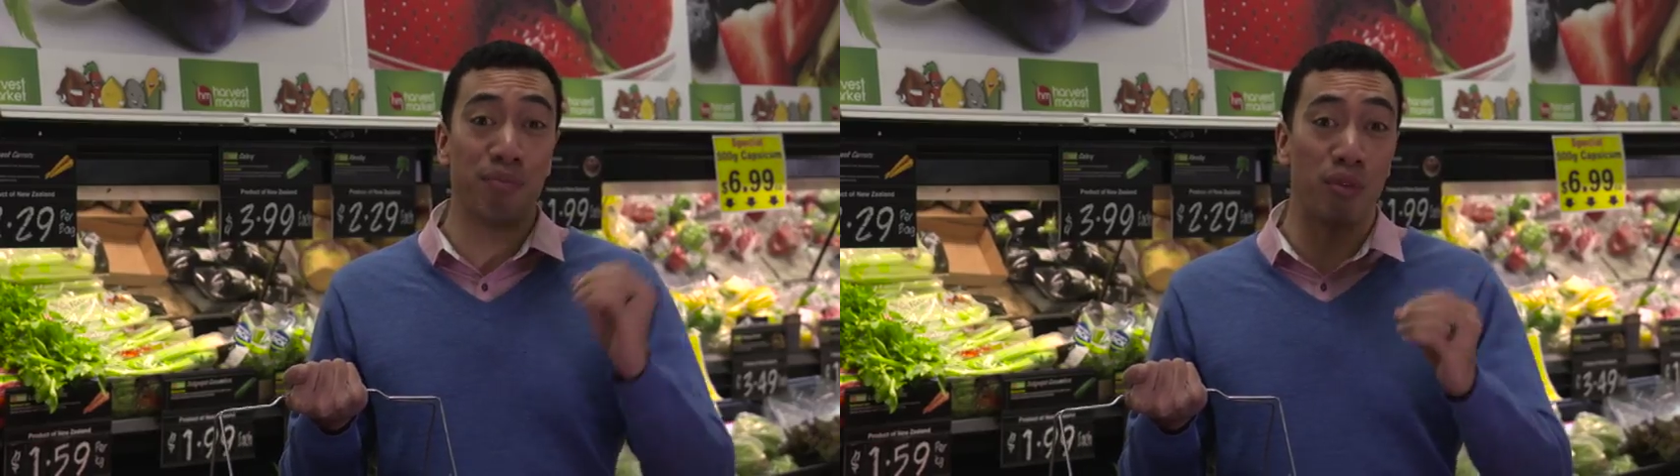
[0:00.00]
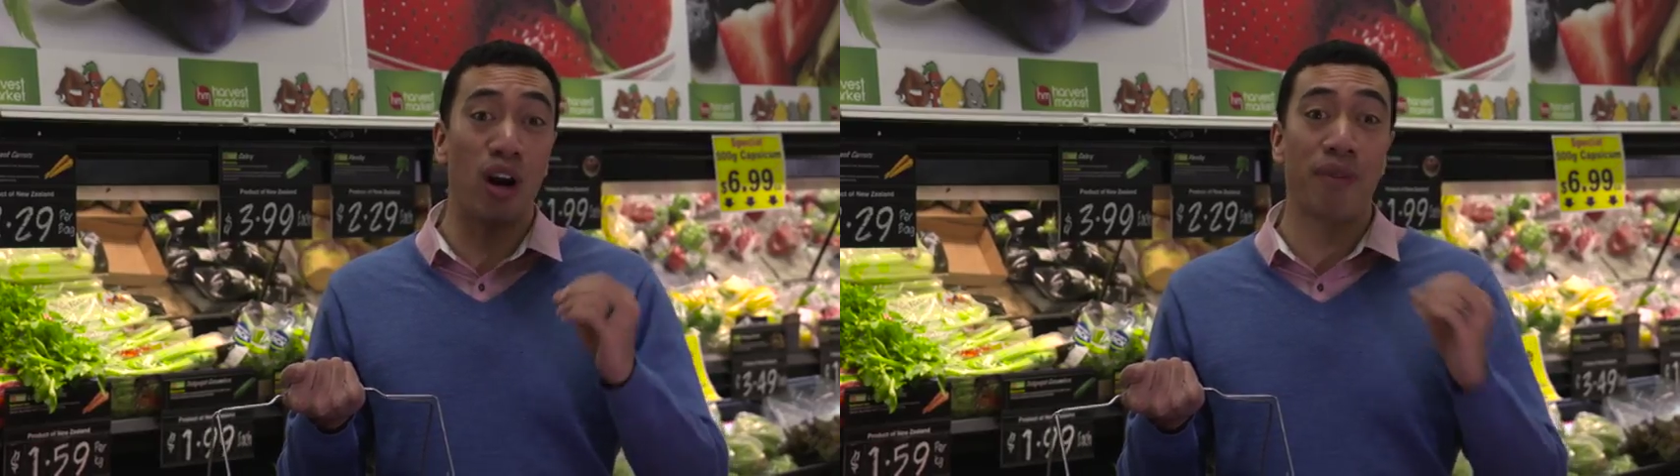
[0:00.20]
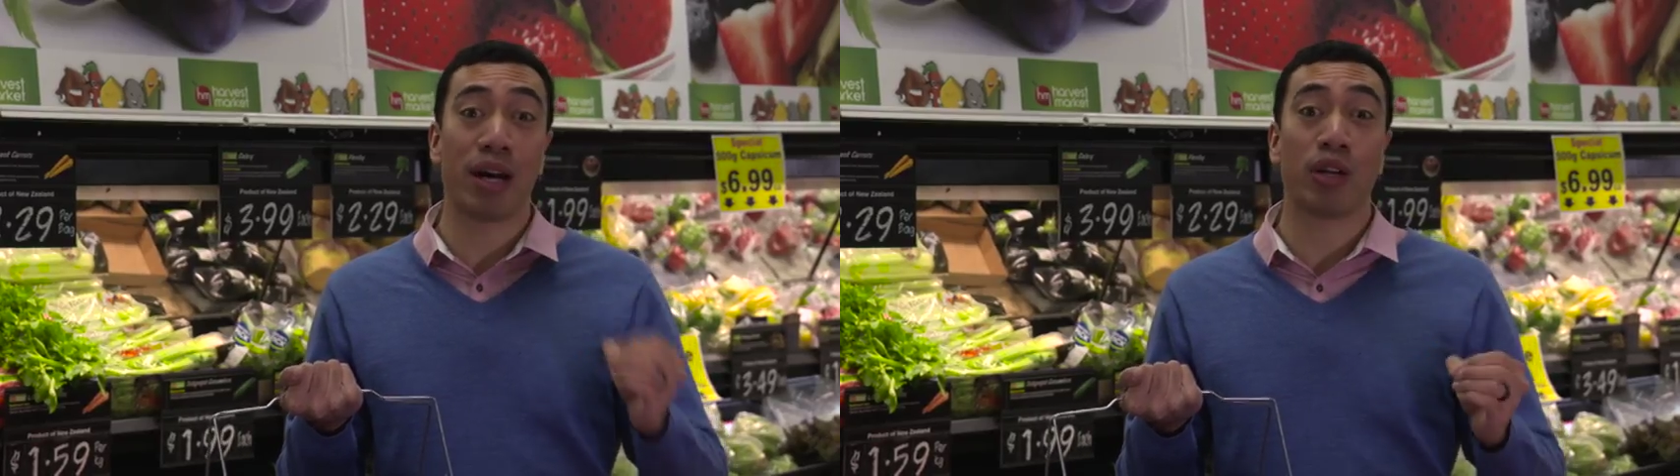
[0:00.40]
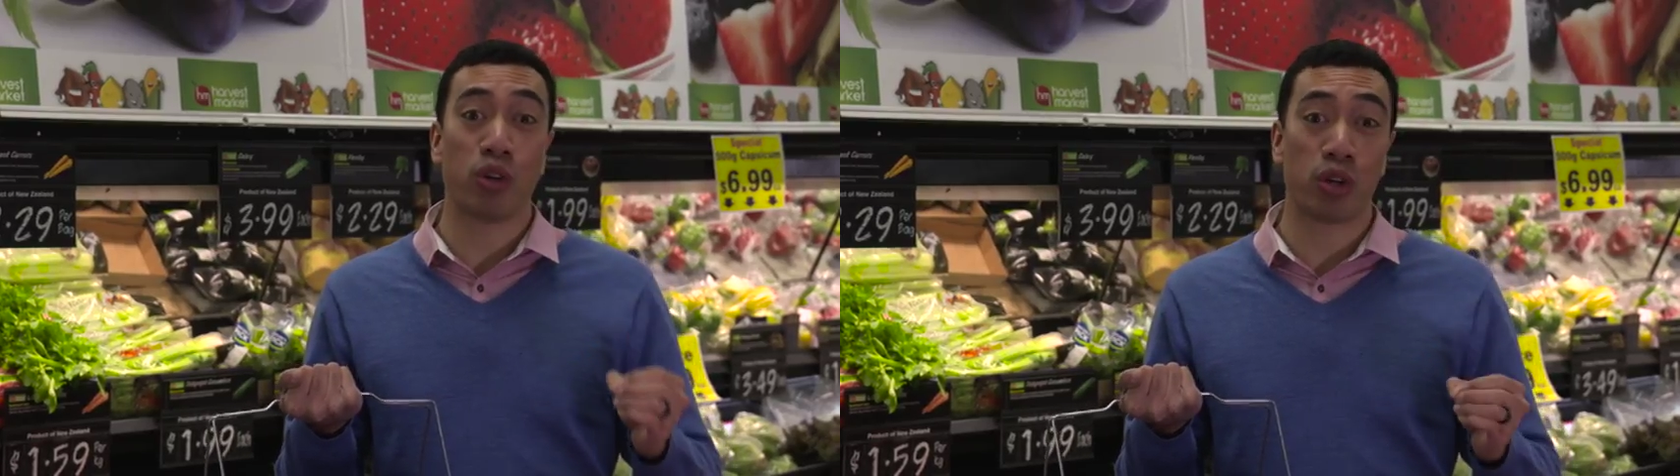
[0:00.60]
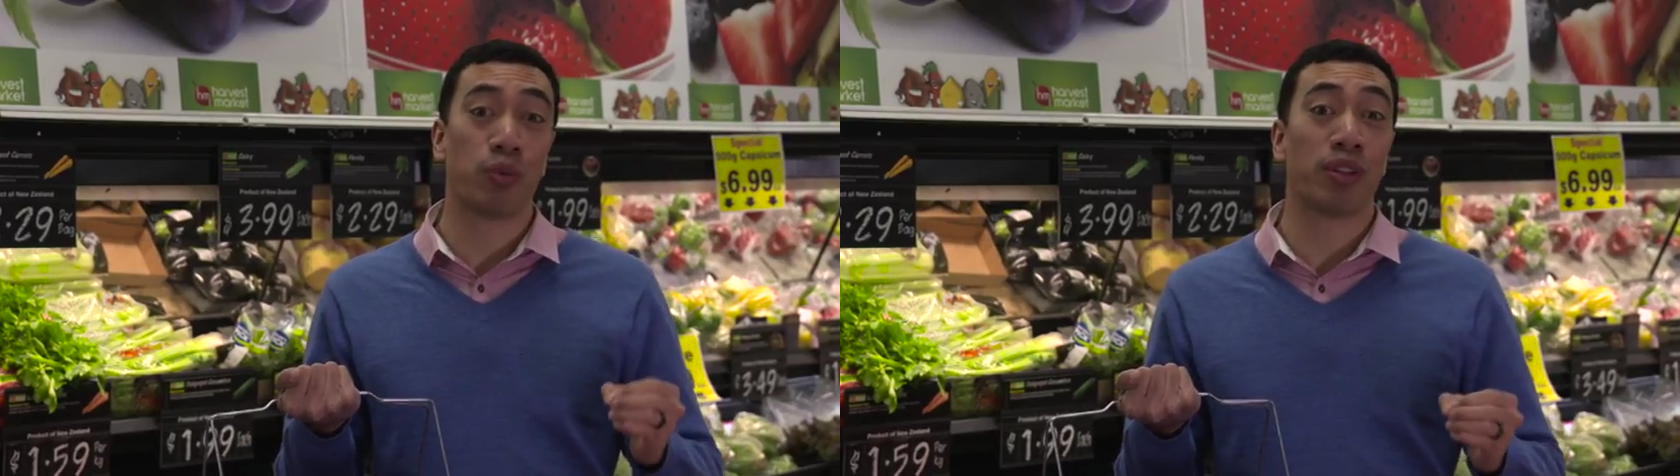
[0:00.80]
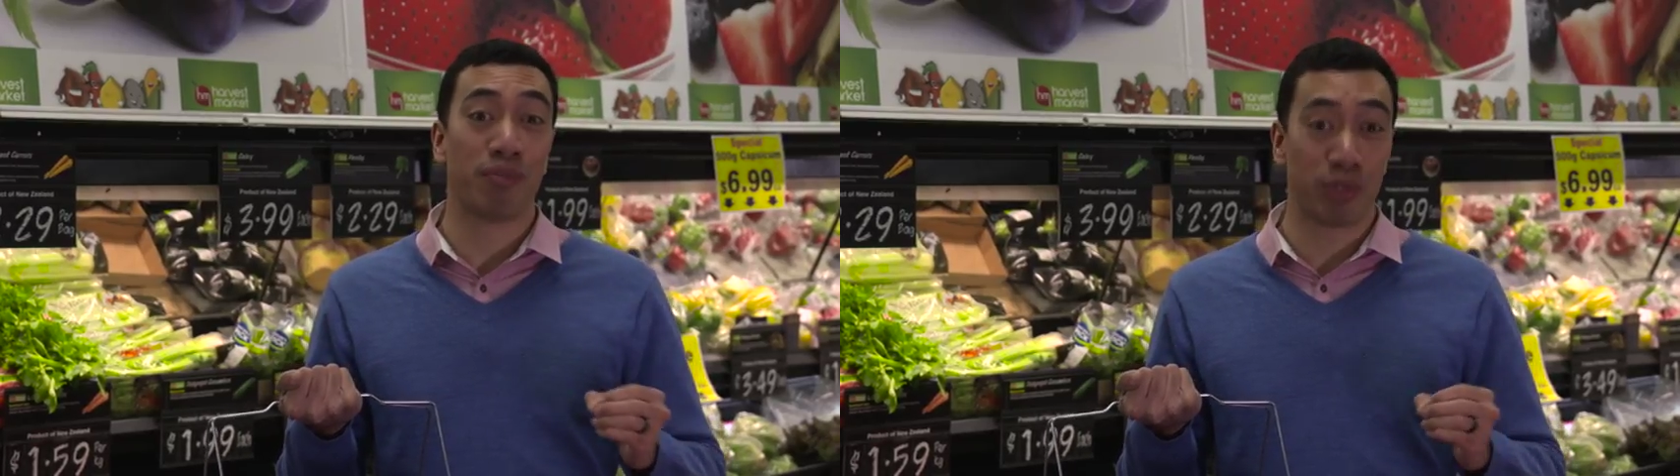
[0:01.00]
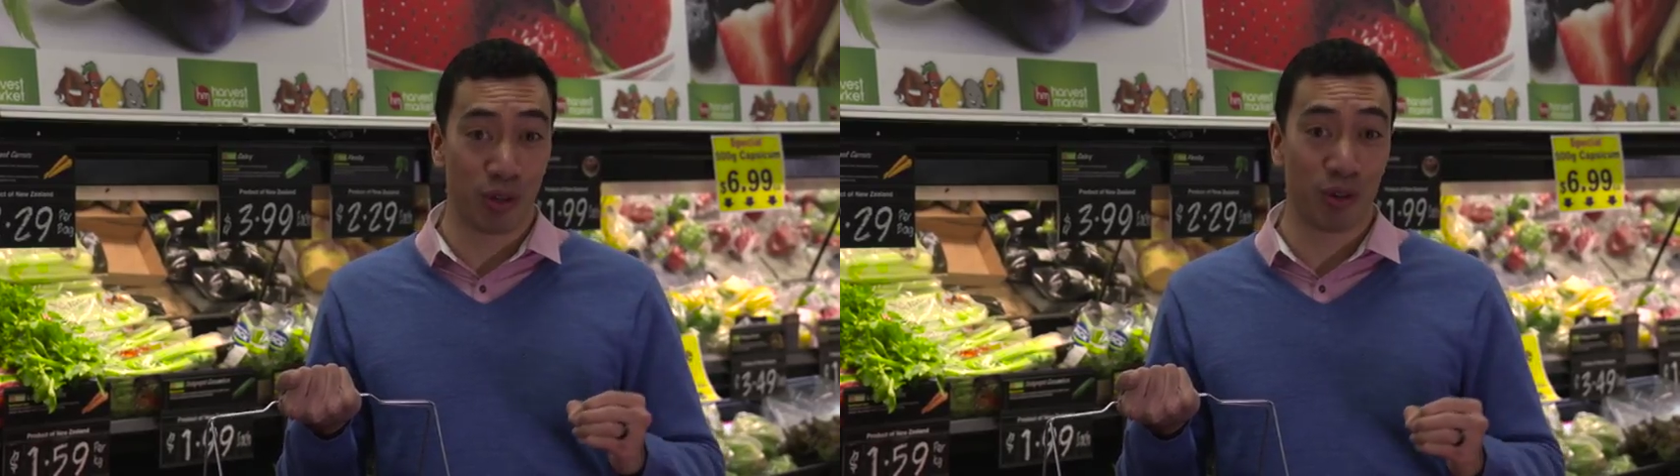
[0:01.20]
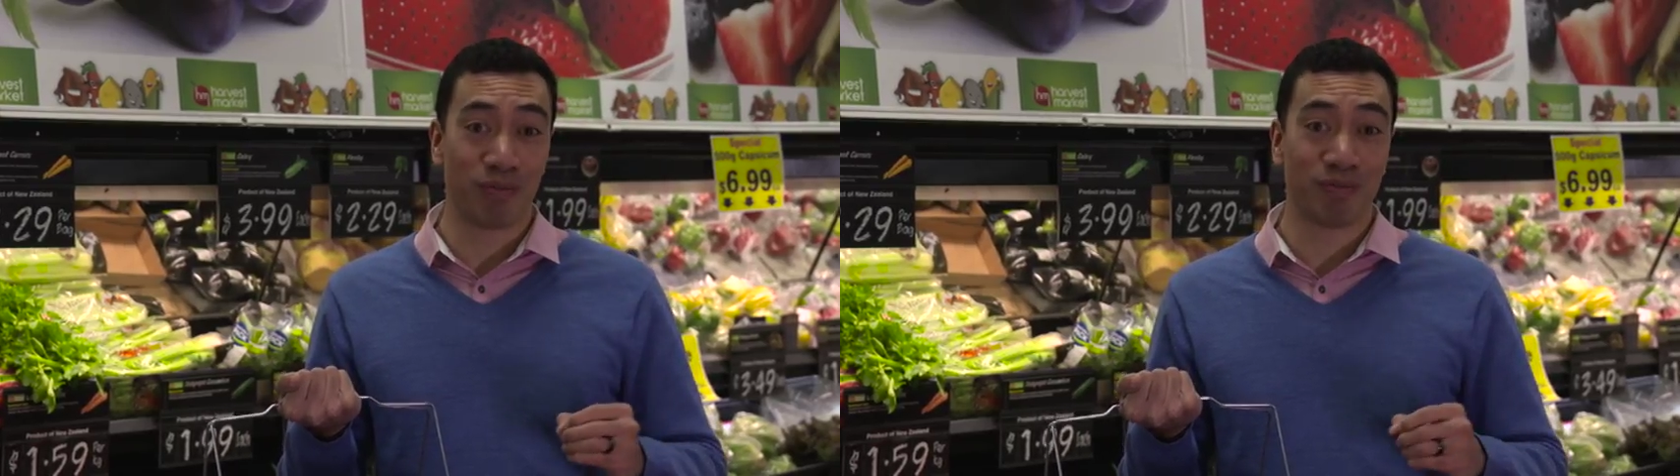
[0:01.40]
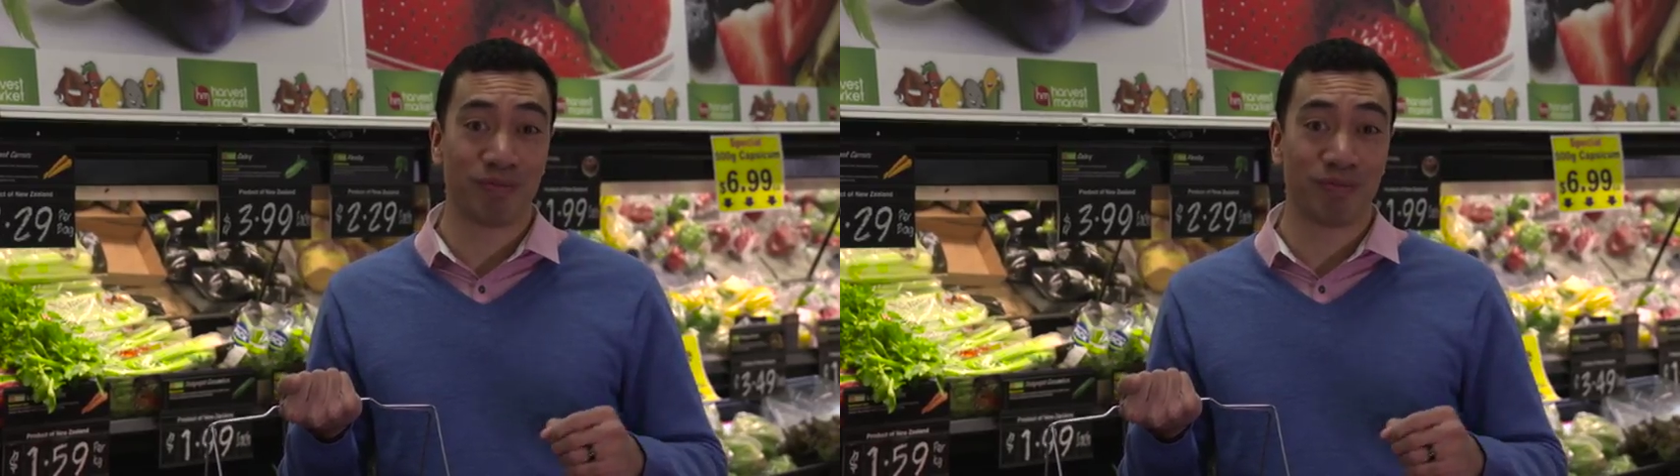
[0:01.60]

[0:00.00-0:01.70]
bribe our daughter with them too.